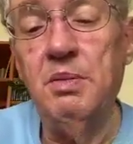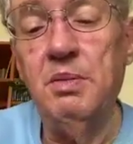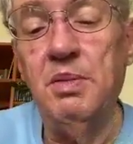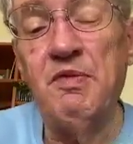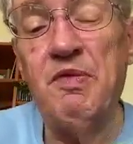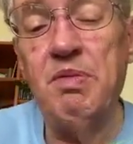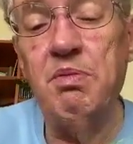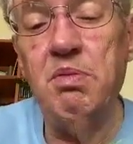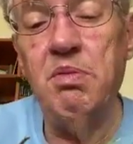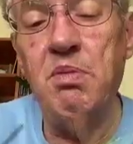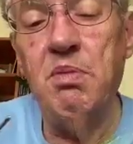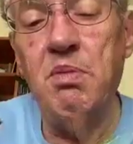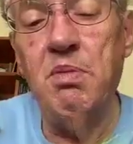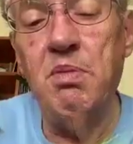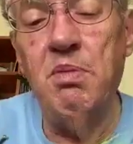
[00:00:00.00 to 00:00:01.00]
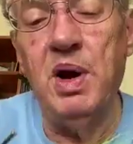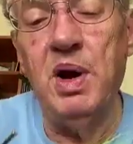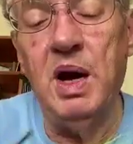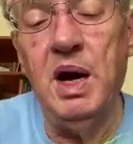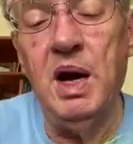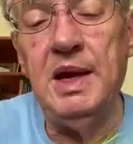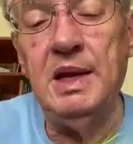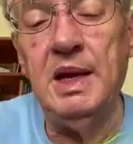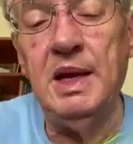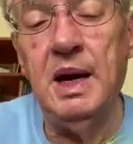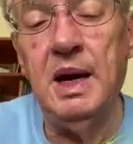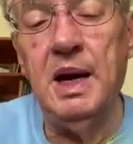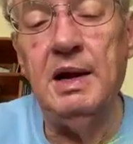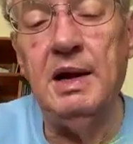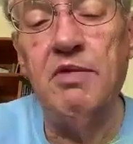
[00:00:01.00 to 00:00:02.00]
I mean, behind the
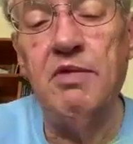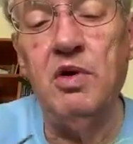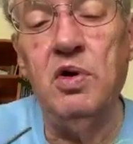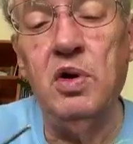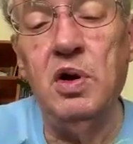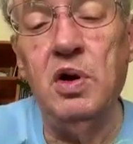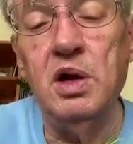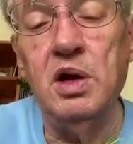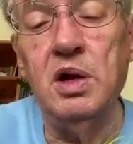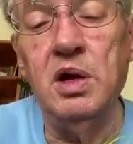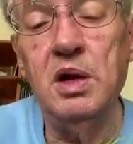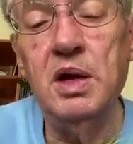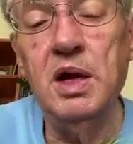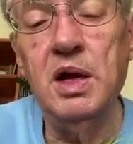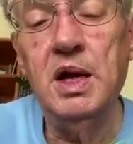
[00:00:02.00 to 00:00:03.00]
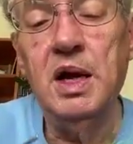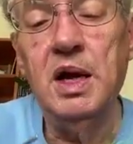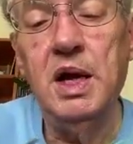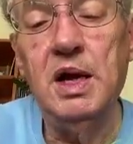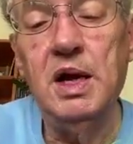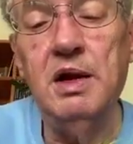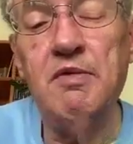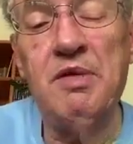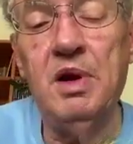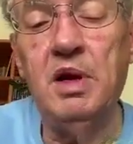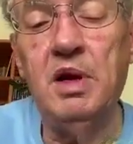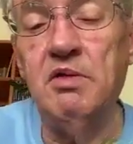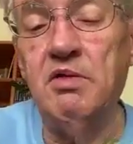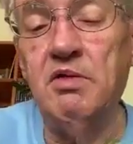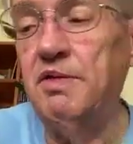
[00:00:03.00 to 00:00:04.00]
eye of the hook and in
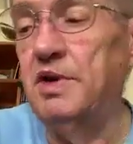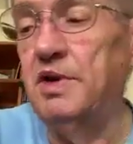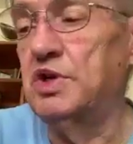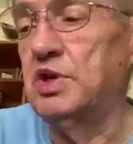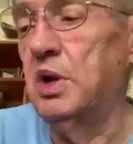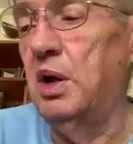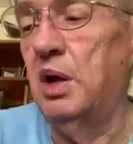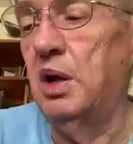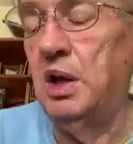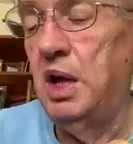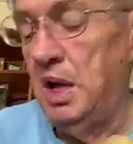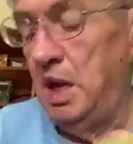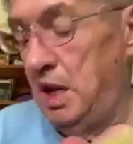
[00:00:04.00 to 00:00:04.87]
front of the fish skull.